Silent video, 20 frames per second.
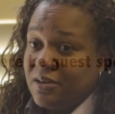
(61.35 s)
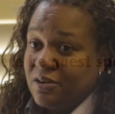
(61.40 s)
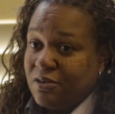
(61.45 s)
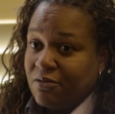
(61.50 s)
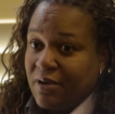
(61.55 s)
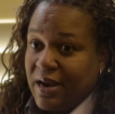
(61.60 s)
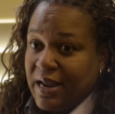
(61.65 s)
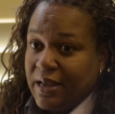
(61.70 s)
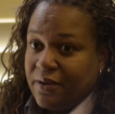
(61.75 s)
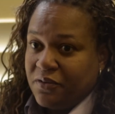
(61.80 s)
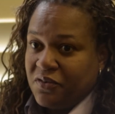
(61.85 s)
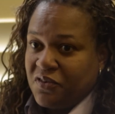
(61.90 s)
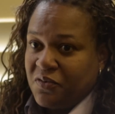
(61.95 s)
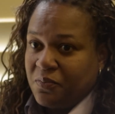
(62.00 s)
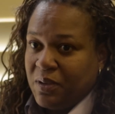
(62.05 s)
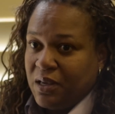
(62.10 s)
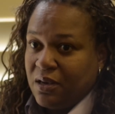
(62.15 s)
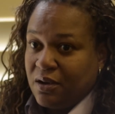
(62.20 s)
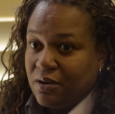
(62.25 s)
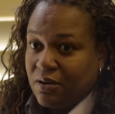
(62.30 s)
array of
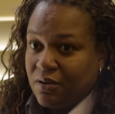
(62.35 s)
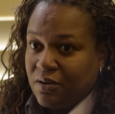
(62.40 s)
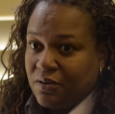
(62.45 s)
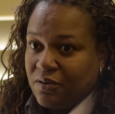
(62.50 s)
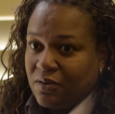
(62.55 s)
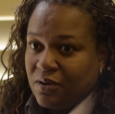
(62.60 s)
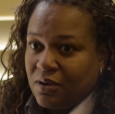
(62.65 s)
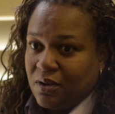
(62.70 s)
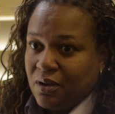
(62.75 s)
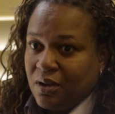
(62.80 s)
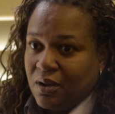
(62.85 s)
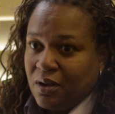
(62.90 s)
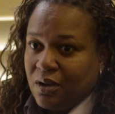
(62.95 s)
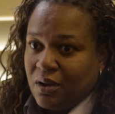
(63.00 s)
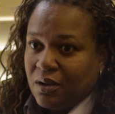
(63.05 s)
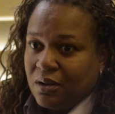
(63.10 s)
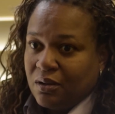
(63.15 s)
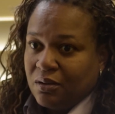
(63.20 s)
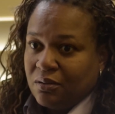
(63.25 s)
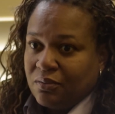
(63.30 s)
speakers
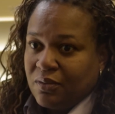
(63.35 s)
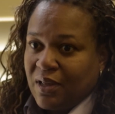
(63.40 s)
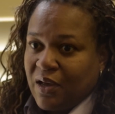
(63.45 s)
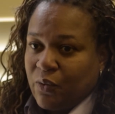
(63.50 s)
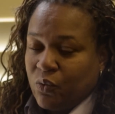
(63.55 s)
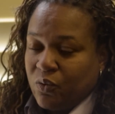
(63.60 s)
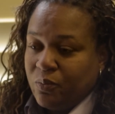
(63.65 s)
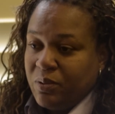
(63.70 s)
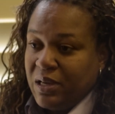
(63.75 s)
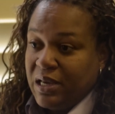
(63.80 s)
that will be